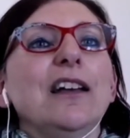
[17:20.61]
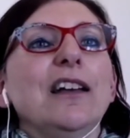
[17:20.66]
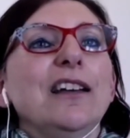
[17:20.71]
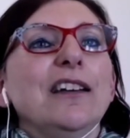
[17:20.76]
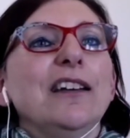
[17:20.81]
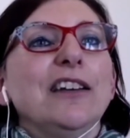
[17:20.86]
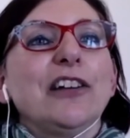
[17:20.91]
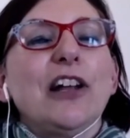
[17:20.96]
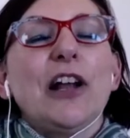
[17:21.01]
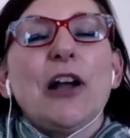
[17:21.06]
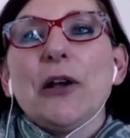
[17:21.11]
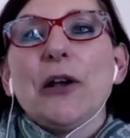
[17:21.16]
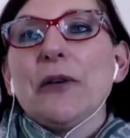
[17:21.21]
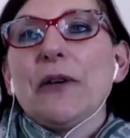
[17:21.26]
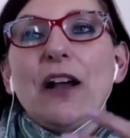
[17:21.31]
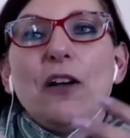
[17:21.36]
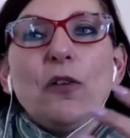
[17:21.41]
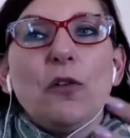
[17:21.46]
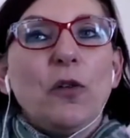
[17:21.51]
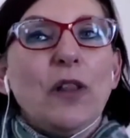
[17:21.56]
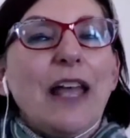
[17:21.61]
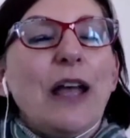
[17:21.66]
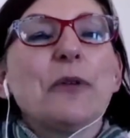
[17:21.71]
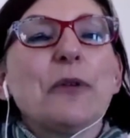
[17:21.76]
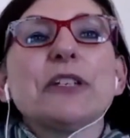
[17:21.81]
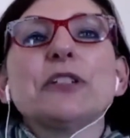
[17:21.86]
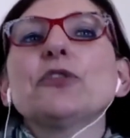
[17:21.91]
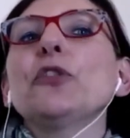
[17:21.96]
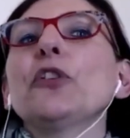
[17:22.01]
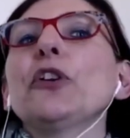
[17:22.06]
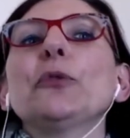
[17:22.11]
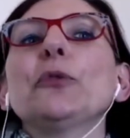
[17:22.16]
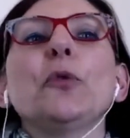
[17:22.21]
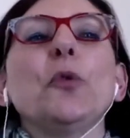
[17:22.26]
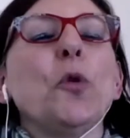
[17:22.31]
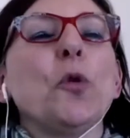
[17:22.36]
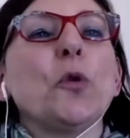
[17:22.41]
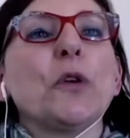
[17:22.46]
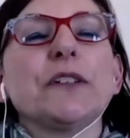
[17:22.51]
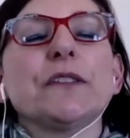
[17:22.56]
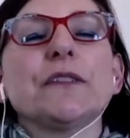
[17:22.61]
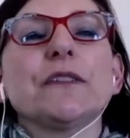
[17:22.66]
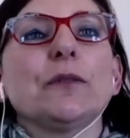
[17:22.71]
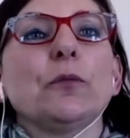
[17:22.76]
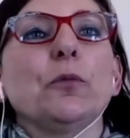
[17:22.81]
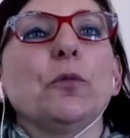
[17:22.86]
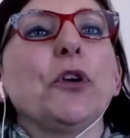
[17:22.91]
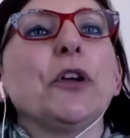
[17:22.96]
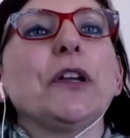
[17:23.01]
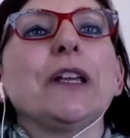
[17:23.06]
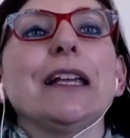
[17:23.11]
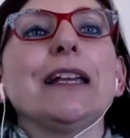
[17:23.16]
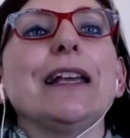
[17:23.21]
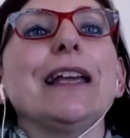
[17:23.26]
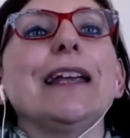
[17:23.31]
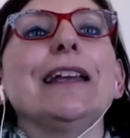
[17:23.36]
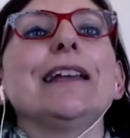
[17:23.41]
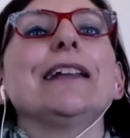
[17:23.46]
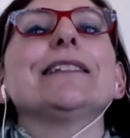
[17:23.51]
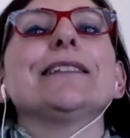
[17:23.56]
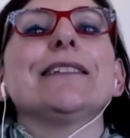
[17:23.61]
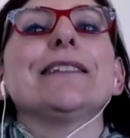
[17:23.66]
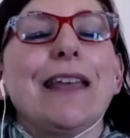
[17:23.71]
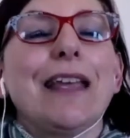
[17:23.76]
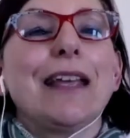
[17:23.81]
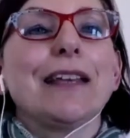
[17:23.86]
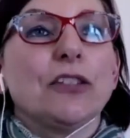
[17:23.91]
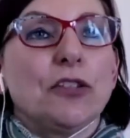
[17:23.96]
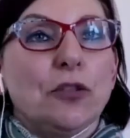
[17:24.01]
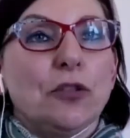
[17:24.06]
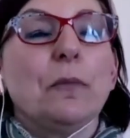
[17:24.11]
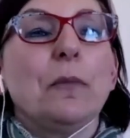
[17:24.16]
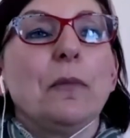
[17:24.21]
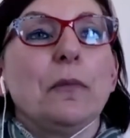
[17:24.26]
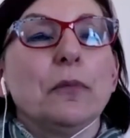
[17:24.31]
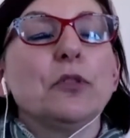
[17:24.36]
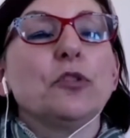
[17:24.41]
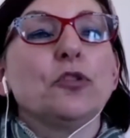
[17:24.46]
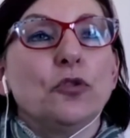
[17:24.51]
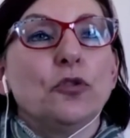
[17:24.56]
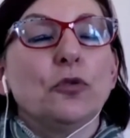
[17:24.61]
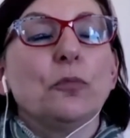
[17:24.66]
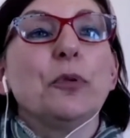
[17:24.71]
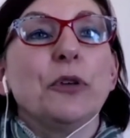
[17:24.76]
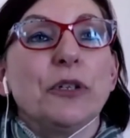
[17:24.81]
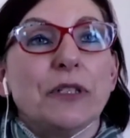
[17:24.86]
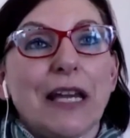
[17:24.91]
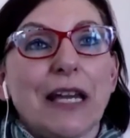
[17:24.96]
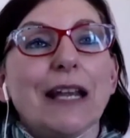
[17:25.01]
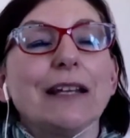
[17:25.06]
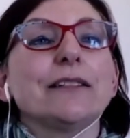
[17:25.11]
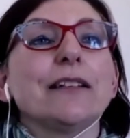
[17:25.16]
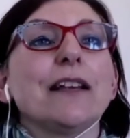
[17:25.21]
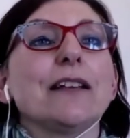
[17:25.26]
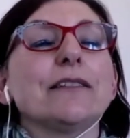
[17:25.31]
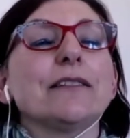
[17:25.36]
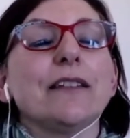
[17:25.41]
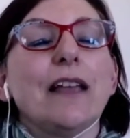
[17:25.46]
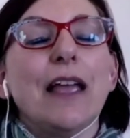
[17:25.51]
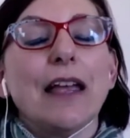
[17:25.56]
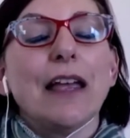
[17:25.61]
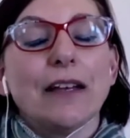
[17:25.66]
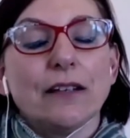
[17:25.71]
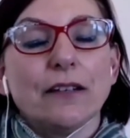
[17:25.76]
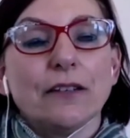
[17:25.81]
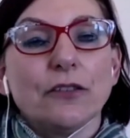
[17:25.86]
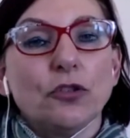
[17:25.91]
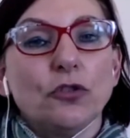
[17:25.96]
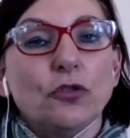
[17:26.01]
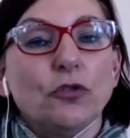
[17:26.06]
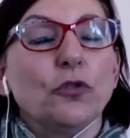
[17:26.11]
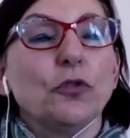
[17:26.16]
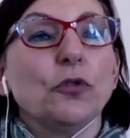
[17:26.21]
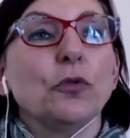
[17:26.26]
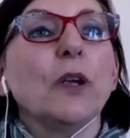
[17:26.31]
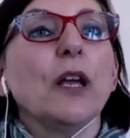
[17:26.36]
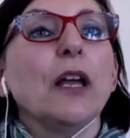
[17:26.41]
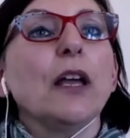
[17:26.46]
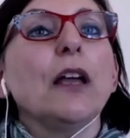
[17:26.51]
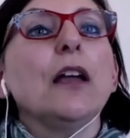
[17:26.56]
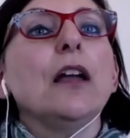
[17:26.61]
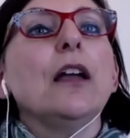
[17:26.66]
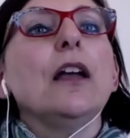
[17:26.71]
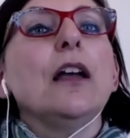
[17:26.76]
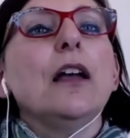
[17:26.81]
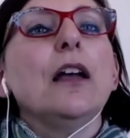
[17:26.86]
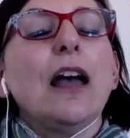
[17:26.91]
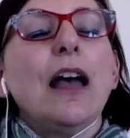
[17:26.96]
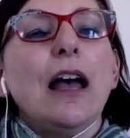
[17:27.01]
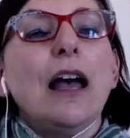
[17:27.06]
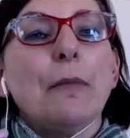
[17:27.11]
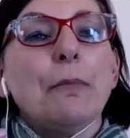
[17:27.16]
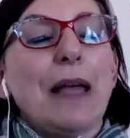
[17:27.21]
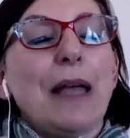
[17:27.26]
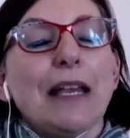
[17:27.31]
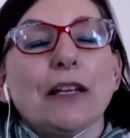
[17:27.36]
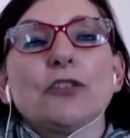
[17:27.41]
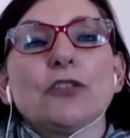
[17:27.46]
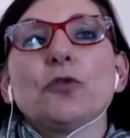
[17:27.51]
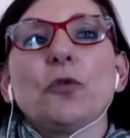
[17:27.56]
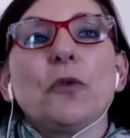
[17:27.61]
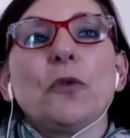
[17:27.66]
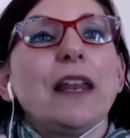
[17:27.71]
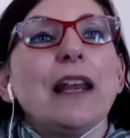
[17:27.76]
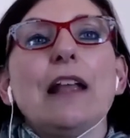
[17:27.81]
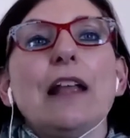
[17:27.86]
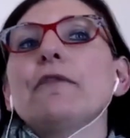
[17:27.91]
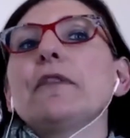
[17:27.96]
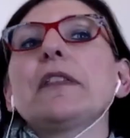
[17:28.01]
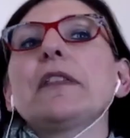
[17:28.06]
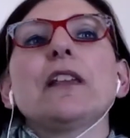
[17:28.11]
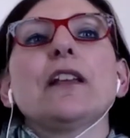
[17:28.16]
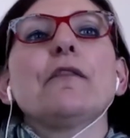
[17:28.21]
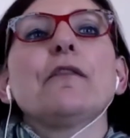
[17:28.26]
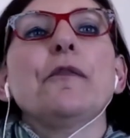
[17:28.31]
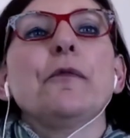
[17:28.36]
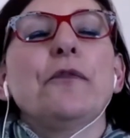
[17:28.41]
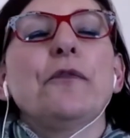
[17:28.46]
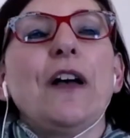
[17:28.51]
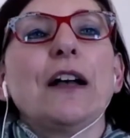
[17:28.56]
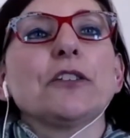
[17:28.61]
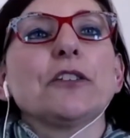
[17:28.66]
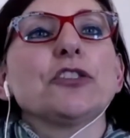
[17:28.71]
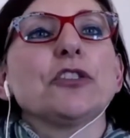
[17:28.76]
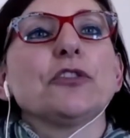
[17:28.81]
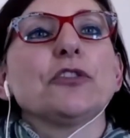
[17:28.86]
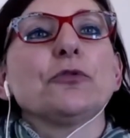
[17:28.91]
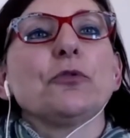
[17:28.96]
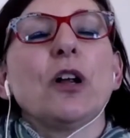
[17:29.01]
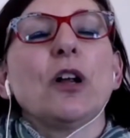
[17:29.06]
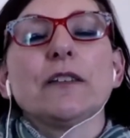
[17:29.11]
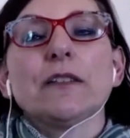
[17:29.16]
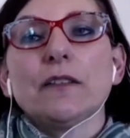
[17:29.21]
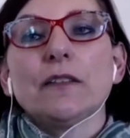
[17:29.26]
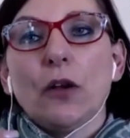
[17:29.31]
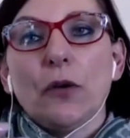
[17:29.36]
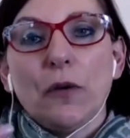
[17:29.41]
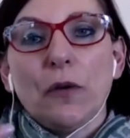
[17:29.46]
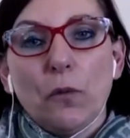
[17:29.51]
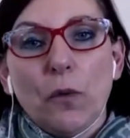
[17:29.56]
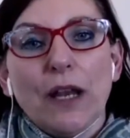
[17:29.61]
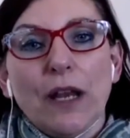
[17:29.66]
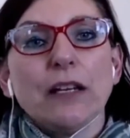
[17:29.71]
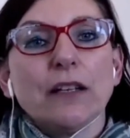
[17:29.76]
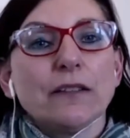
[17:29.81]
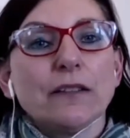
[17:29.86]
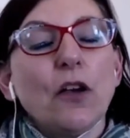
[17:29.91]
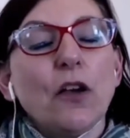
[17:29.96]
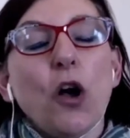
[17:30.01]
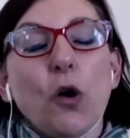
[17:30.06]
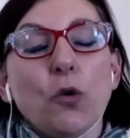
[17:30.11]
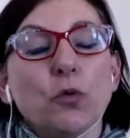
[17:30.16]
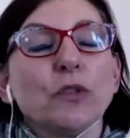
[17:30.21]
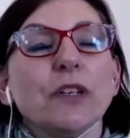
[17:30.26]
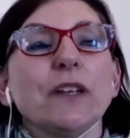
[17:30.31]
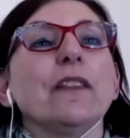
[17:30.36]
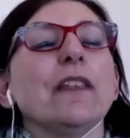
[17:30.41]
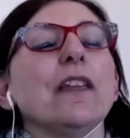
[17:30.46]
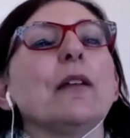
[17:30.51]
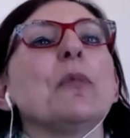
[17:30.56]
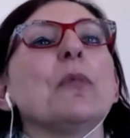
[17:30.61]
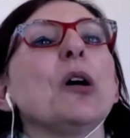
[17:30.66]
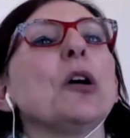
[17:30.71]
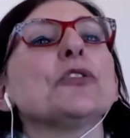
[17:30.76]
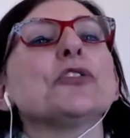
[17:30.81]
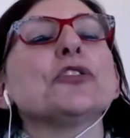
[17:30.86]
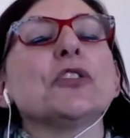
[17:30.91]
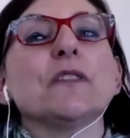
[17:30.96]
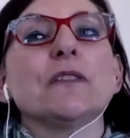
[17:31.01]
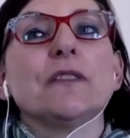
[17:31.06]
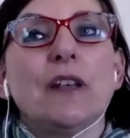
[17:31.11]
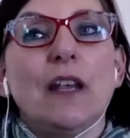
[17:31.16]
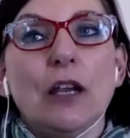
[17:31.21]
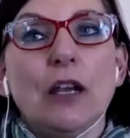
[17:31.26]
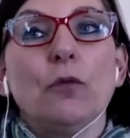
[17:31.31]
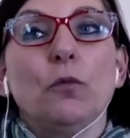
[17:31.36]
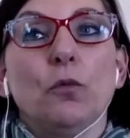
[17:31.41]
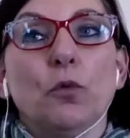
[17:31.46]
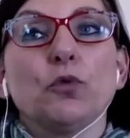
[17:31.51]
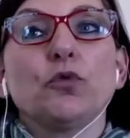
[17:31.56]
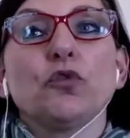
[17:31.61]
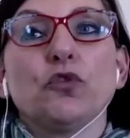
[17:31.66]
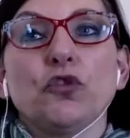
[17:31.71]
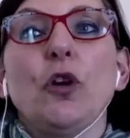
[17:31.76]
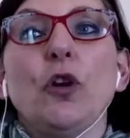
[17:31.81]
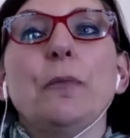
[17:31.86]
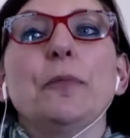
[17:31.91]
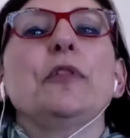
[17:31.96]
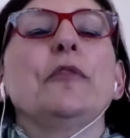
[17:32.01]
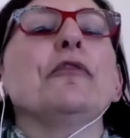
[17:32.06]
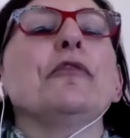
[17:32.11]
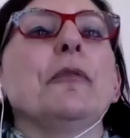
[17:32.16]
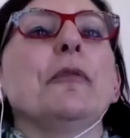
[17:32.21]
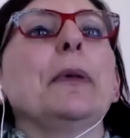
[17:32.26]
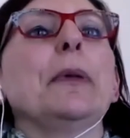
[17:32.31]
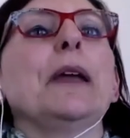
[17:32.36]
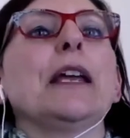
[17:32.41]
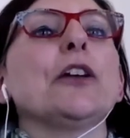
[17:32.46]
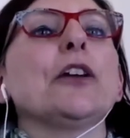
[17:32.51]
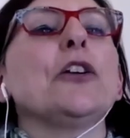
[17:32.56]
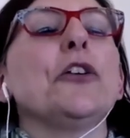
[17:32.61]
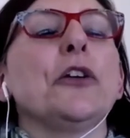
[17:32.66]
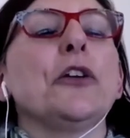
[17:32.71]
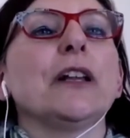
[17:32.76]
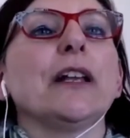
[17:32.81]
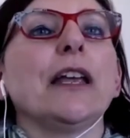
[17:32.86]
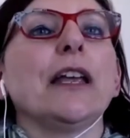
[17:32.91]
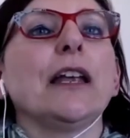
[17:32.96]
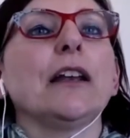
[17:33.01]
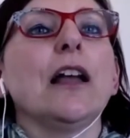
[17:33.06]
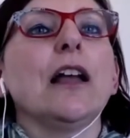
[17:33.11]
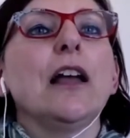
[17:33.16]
you know, all our internal organs are working. It is there to, to protect us and to uh, make sure that everything functions right. So when it's holding the emotions, it will stop you from being hurt again.